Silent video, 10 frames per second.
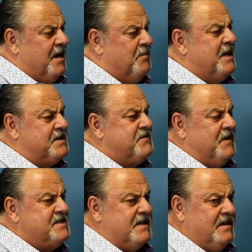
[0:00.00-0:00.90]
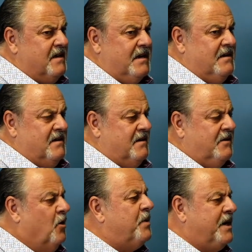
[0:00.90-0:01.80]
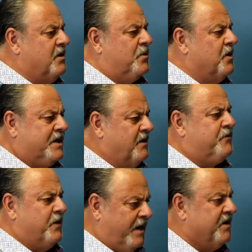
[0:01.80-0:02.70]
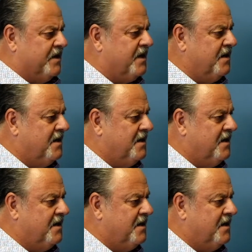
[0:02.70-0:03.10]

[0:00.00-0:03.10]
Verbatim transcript: But let's face it, nobody in the world can afford everything.